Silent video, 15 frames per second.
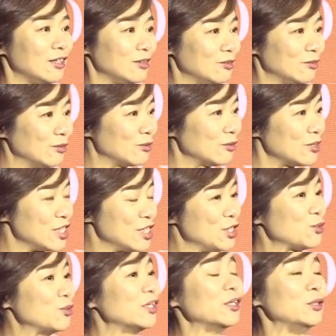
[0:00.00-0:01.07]
several
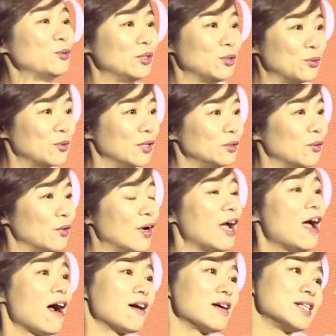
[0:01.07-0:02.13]
days
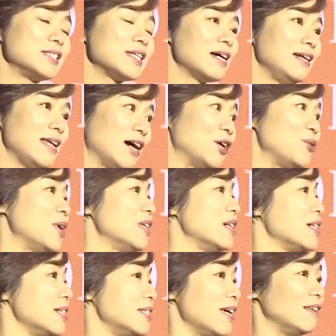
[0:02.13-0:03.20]
to
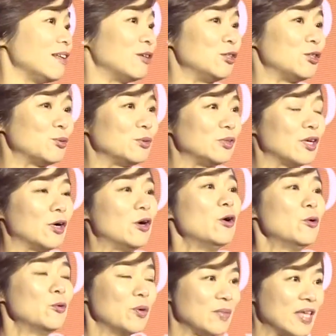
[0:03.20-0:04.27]
about 2 months.
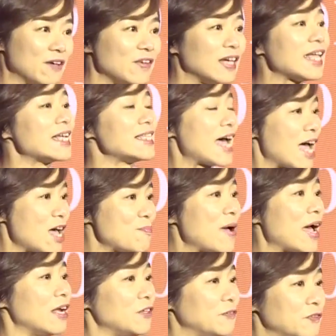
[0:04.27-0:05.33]
So
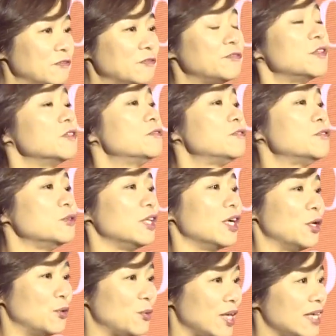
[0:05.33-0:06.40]
in the next 2
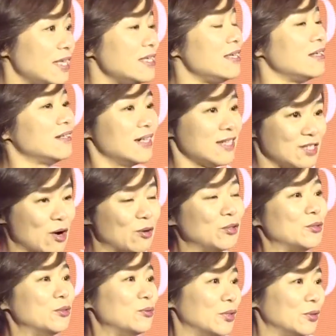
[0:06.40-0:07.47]
months, we have
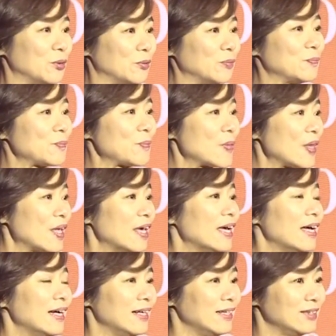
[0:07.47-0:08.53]
arranged a
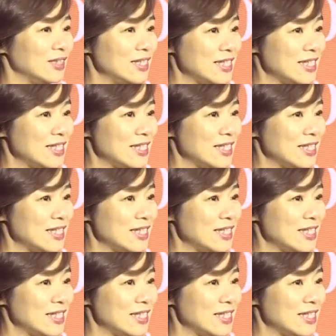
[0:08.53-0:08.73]
series